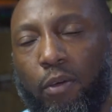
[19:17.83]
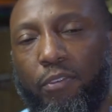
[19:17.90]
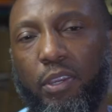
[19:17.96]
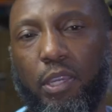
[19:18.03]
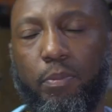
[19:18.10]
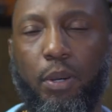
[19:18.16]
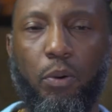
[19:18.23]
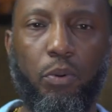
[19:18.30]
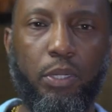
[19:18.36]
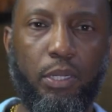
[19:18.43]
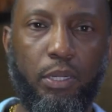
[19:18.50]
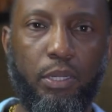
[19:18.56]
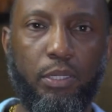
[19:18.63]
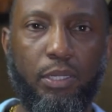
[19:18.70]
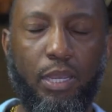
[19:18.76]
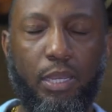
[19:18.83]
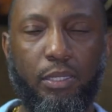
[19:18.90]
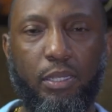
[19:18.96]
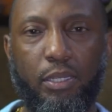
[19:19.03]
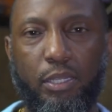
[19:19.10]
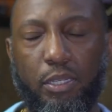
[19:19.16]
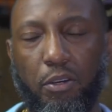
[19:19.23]
think about what it is
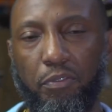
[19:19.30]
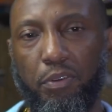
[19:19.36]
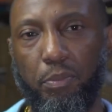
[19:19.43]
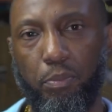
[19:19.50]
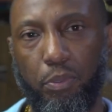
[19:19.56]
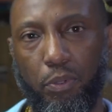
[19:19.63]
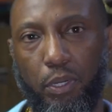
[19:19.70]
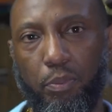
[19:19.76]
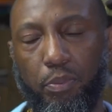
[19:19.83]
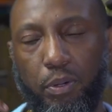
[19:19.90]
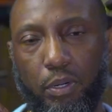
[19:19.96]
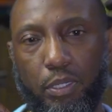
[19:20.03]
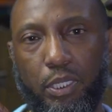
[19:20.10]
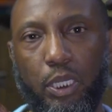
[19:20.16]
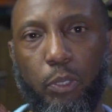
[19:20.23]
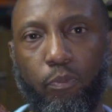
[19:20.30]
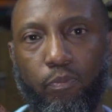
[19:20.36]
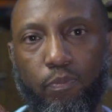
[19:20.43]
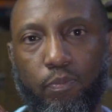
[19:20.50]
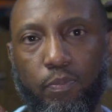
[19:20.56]
as a self-employed person.